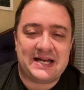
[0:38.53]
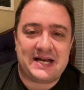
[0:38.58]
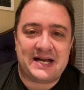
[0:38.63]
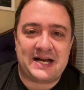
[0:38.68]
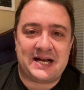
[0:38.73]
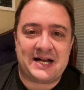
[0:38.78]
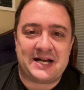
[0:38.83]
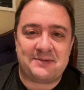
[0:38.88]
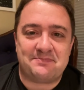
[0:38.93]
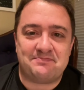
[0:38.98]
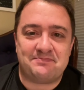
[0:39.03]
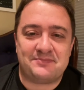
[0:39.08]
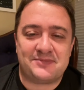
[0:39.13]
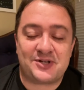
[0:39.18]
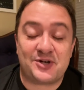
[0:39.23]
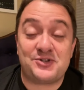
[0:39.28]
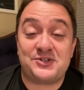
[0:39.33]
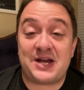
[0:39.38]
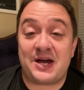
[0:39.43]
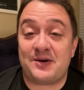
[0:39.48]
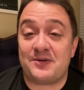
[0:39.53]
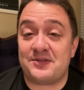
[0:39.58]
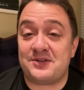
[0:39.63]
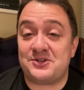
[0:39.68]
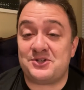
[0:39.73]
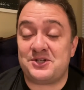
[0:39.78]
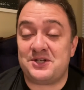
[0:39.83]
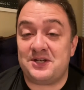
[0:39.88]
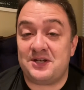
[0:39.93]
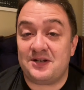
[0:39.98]
Um, turns out
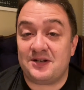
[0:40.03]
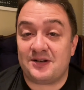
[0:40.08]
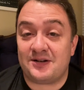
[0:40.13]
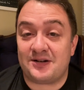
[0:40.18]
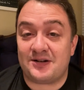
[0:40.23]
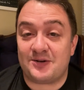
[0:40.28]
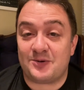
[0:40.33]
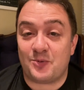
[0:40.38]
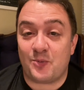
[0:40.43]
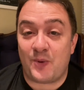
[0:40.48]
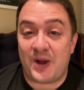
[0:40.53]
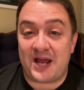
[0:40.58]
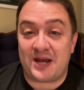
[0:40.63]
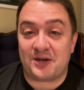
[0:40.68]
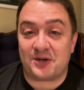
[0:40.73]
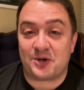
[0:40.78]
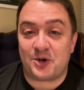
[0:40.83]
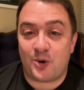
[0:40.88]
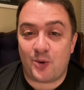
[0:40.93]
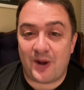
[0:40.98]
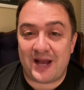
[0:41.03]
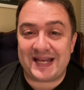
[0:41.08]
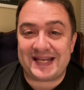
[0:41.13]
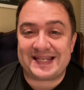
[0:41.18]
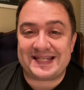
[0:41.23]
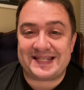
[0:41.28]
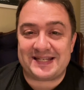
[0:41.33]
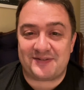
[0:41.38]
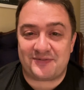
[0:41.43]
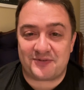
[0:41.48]
this year went
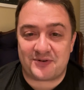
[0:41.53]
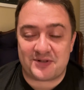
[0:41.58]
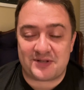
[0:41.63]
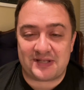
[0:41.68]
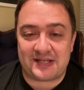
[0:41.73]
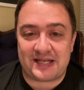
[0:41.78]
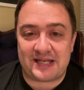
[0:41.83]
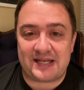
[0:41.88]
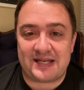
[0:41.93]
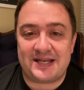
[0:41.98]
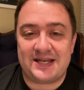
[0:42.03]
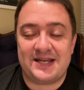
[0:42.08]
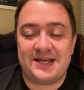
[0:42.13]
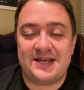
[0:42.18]
quite differently